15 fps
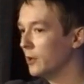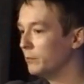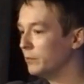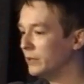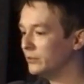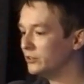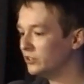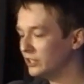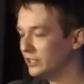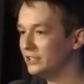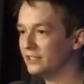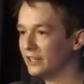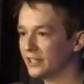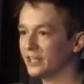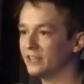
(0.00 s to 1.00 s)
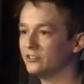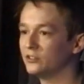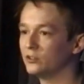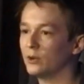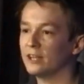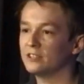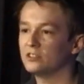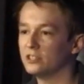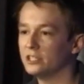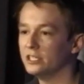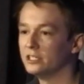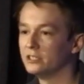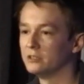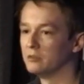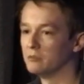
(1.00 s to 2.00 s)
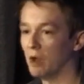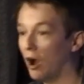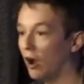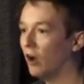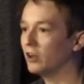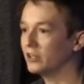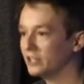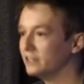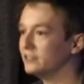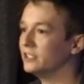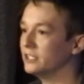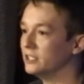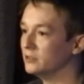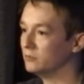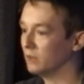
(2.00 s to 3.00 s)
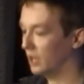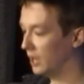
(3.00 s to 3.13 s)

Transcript: BBC dedication to actually hard-hitting,